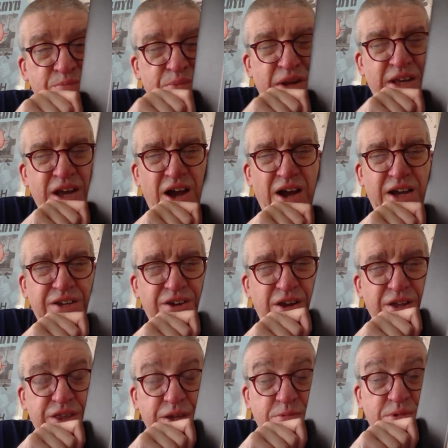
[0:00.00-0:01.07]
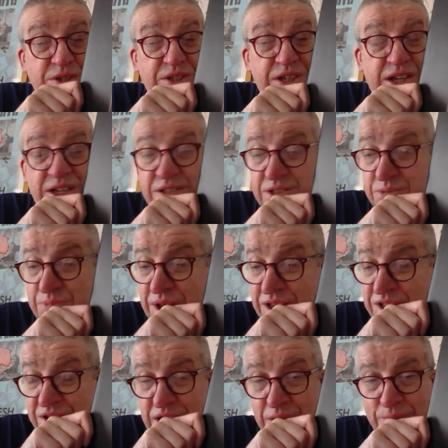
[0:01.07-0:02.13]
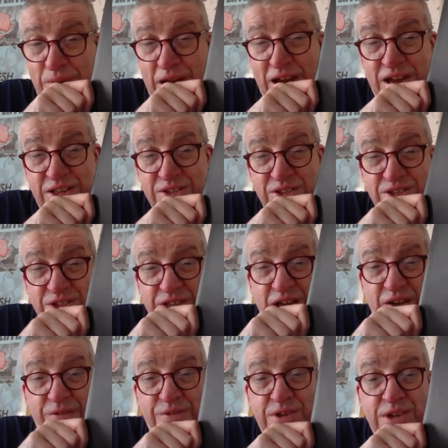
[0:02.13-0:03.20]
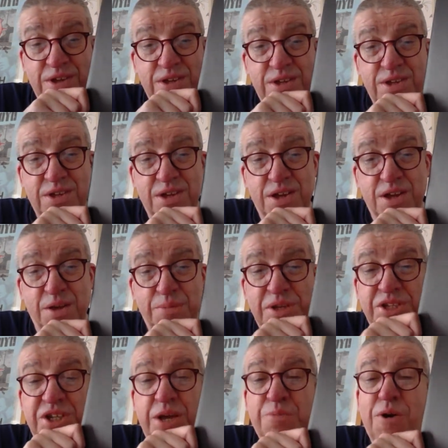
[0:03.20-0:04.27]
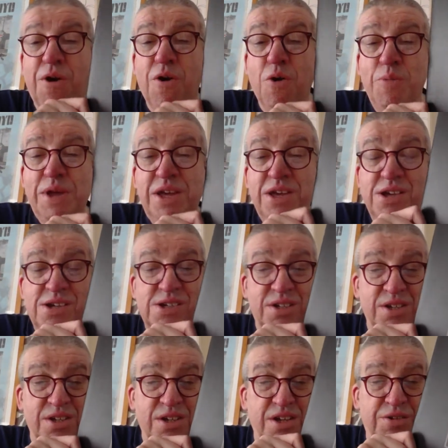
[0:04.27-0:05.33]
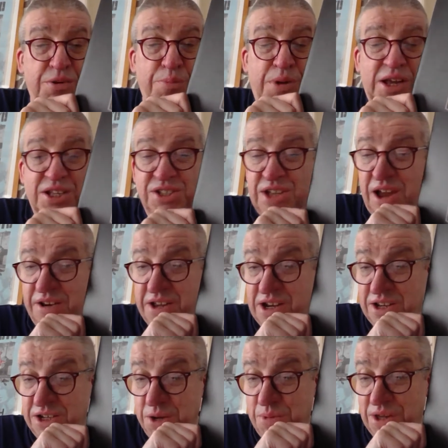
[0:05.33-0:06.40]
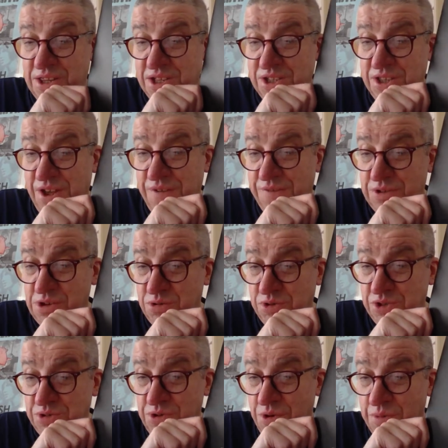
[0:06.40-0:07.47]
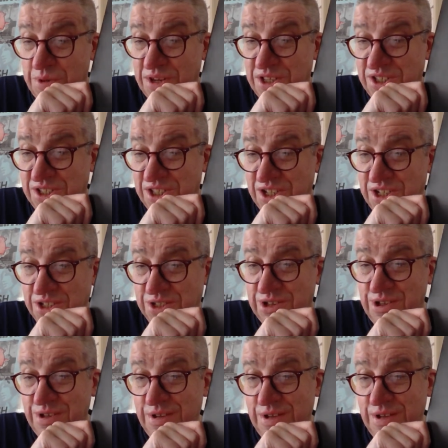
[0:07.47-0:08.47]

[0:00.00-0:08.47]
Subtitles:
Billy Idol, I think, was singing parts and stuff. PJ Proby had replaced Gary Glitter by this time, for those who know about these things.